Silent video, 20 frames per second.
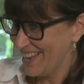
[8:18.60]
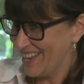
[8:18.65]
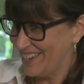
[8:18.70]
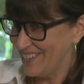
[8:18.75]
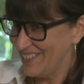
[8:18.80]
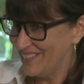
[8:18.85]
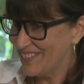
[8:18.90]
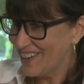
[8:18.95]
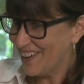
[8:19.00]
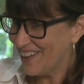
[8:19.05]
Can
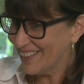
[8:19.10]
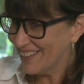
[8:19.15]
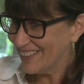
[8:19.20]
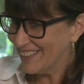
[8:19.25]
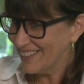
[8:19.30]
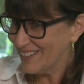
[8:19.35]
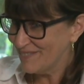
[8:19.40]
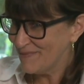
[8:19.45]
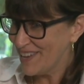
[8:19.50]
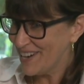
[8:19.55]
you talk a
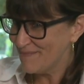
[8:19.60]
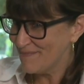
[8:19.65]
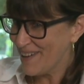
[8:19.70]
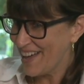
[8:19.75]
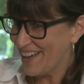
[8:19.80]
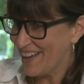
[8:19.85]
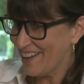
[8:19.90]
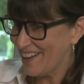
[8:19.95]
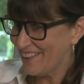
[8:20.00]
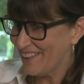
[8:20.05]
little bit
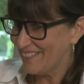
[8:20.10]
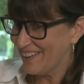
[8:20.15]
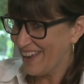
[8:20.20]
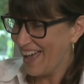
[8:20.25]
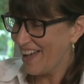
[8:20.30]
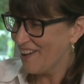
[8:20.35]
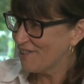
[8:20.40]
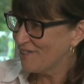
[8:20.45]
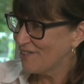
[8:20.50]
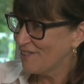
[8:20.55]
about
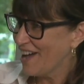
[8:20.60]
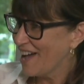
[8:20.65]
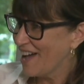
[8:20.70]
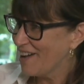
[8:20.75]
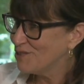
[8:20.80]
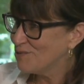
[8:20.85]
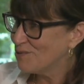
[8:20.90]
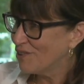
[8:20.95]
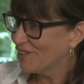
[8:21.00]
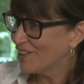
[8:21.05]
how
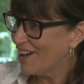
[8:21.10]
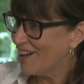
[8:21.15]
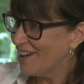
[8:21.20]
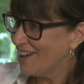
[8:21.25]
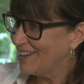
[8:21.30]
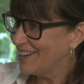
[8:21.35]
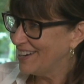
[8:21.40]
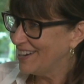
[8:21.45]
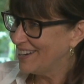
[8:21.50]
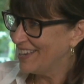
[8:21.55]
you all got
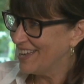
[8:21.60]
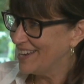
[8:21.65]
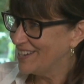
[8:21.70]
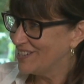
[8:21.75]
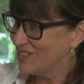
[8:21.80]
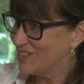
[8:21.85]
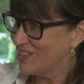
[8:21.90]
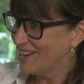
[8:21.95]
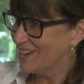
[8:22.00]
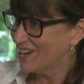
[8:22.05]

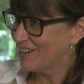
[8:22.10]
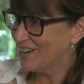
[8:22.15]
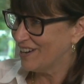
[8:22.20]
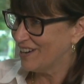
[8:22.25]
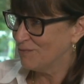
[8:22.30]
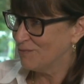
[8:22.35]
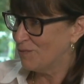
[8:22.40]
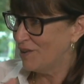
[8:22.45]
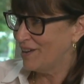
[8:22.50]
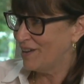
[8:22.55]
engaged there
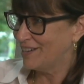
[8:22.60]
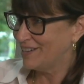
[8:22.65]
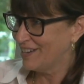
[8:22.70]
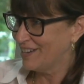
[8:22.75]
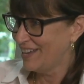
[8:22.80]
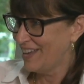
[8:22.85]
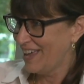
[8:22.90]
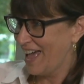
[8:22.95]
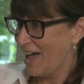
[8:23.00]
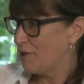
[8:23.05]
and
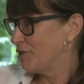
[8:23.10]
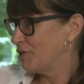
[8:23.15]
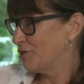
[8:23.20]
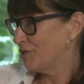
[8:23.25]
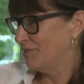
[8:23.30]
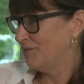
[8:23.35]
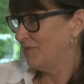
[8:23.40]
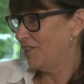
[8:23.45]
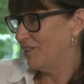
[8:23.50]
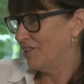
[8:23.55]
how you're
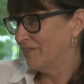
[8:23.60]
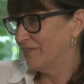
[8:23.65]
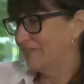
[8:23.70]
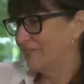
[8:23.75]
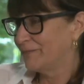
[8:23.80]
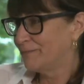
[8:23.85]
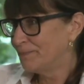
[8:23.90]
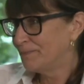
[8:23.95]
involved?